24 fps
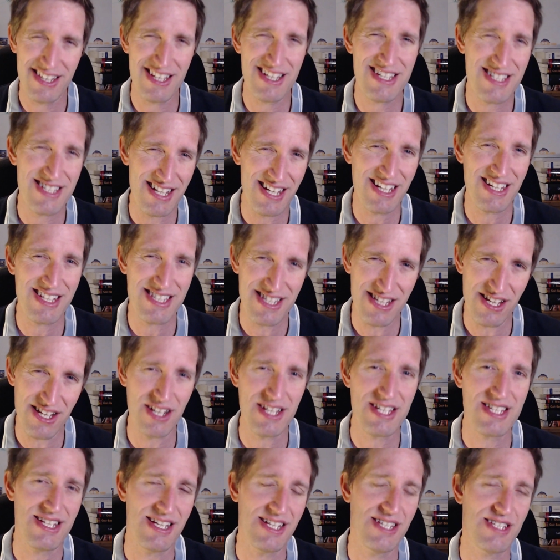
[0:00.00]
this links
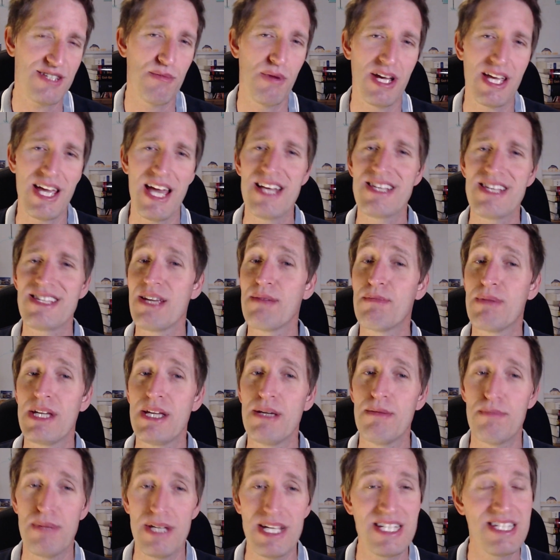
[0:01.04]
nicely to my SAP
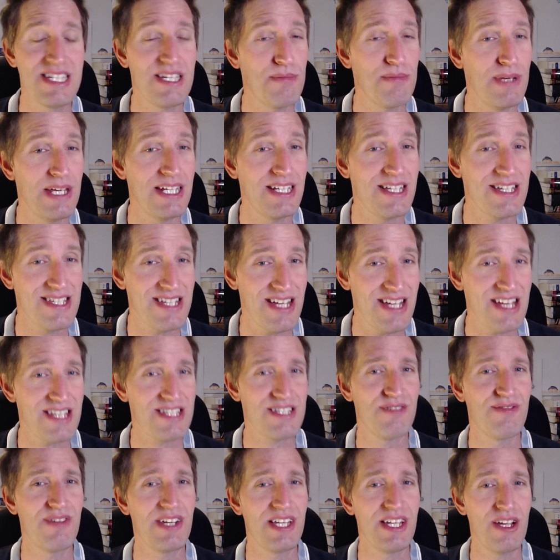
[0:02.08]
BTP
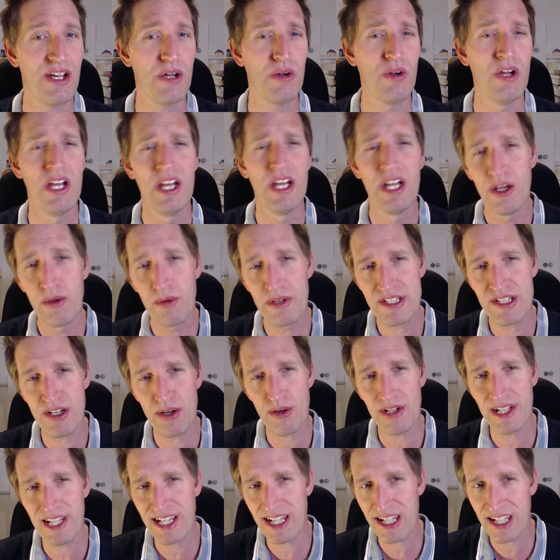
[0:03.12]
disaster video, which I
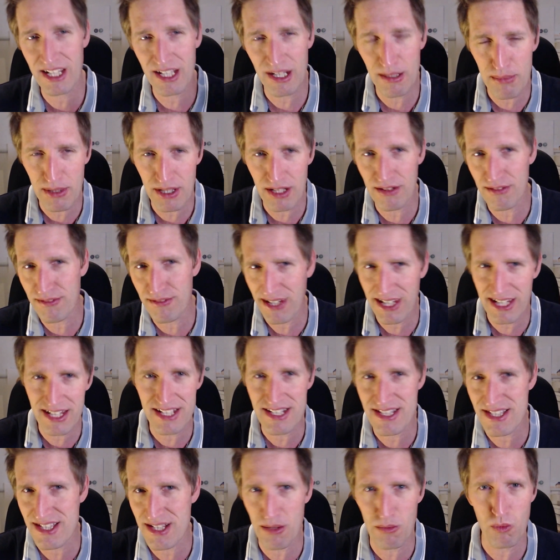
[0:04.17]
will link above here
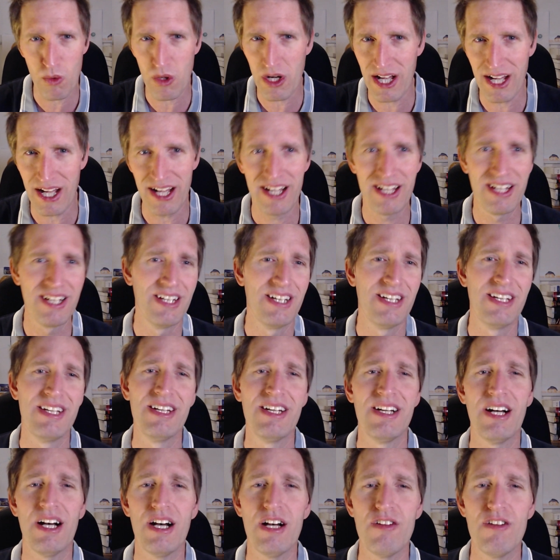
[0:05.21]
somewhere.
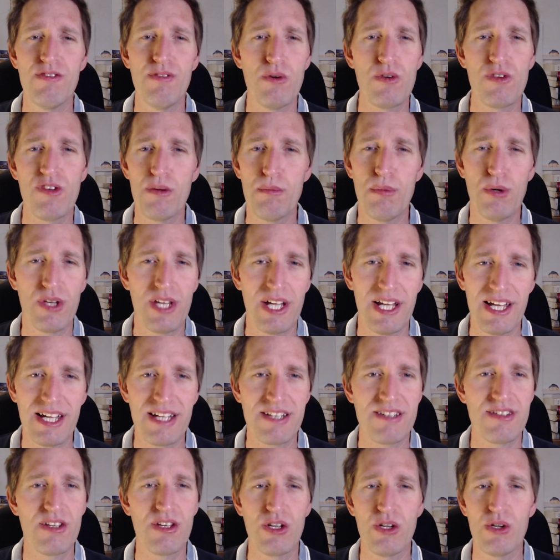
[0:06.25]
I've also put the link
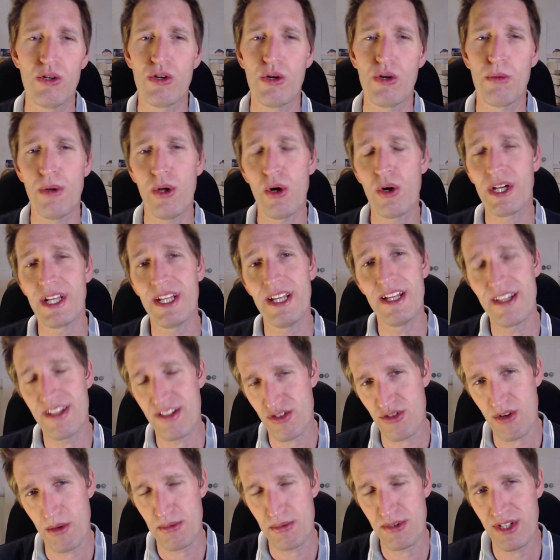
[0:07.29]
to the Google blog in the
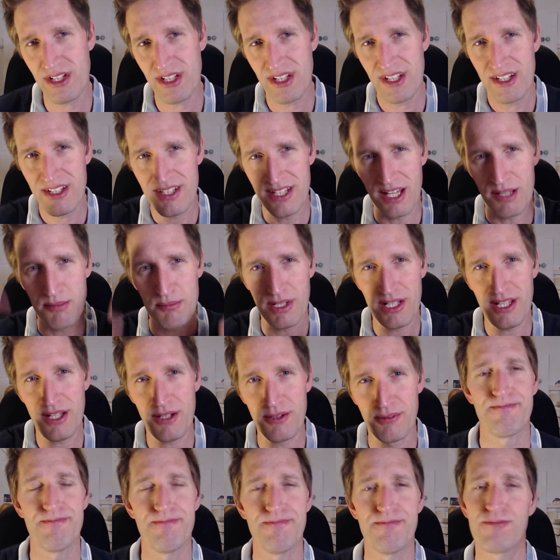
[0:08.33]
description down
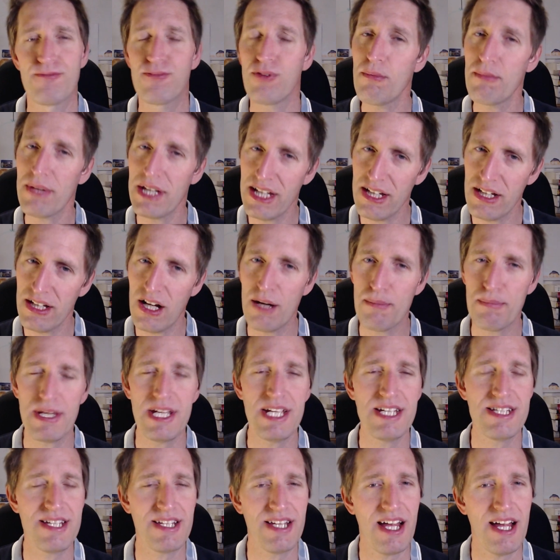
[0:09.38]
below. From
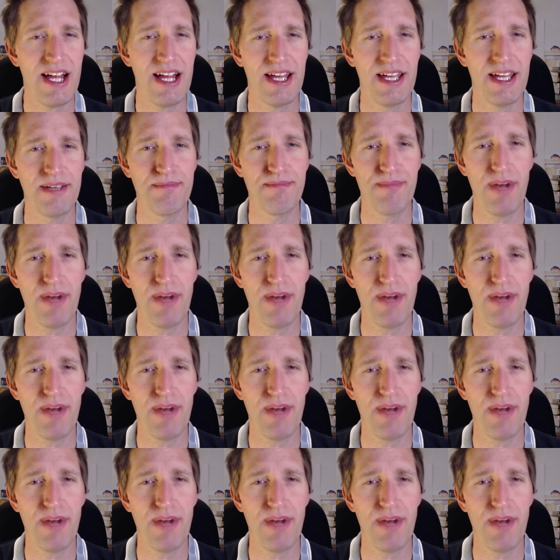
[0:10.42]
ERP Today,